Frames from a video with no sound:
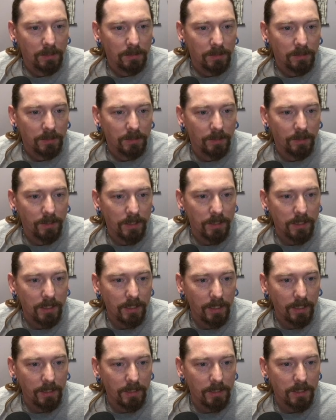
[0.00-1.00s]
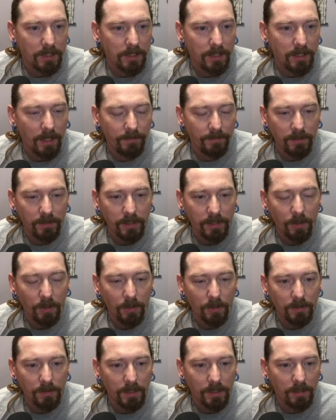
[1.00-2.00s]
So this knight is definitely
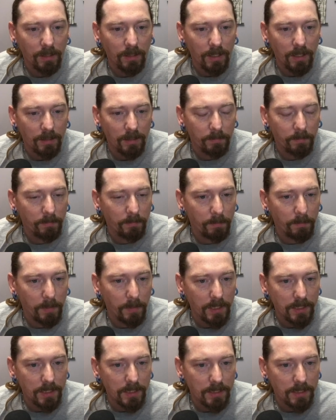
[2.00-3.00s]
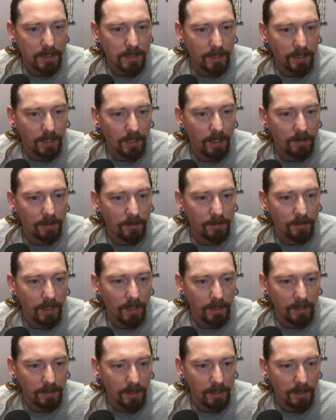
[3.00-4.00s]
holding a lot of pieces together right
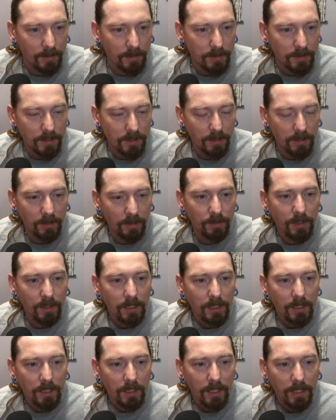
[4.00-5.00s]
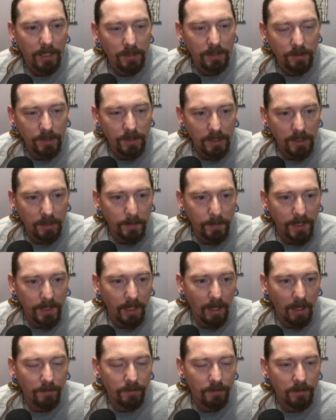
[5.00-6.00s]
now, so I do need to be
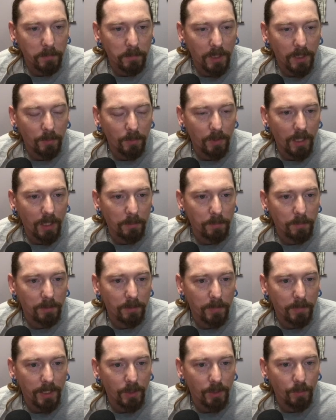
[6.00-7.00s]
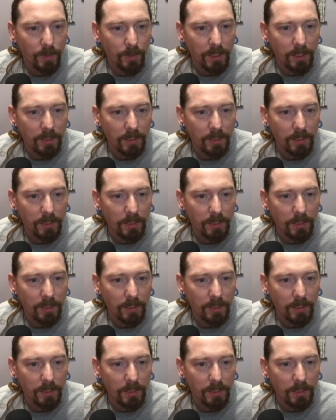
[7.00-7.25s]
careful about where I put my queen.